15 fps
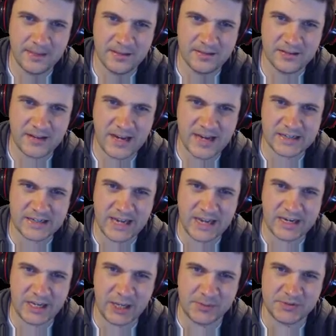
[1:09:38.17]
I
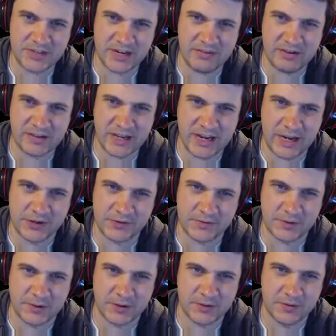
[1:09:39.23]
can't help saving that house
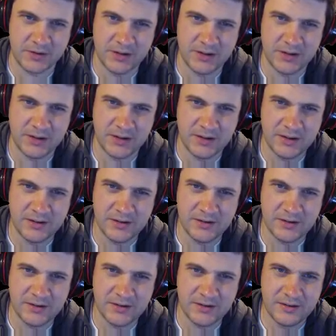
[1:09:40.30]
for you,
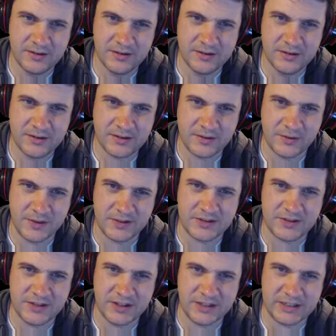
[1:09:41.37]
so this
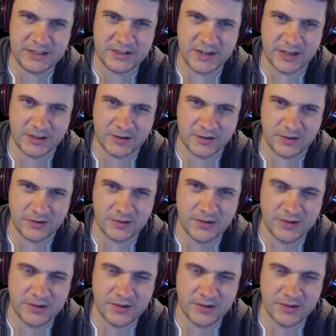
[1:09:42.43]
is the least I can do.